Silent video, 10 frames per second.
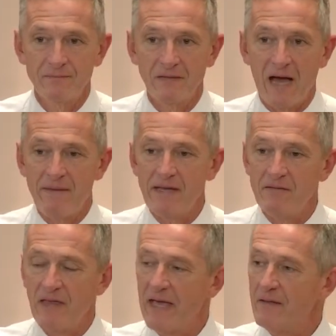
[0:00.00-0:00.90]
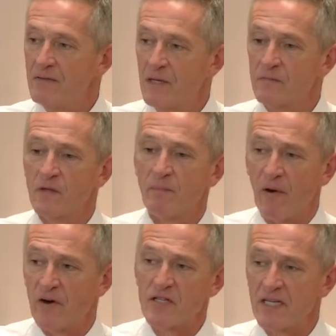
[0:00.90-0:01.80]
I mean, they, the, the
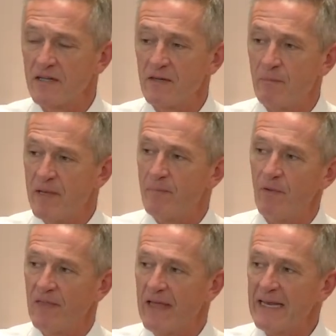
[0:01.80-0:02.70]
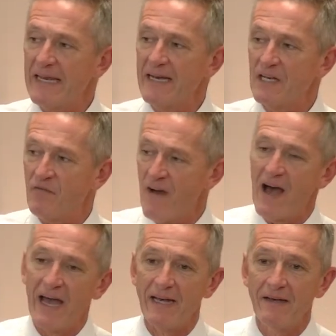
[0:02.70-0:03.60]
person, the people they needed to
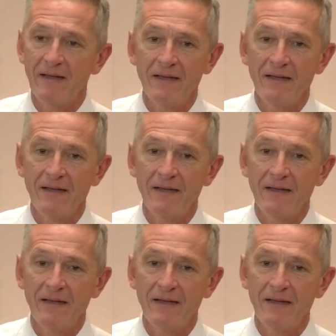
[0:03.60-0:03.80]
find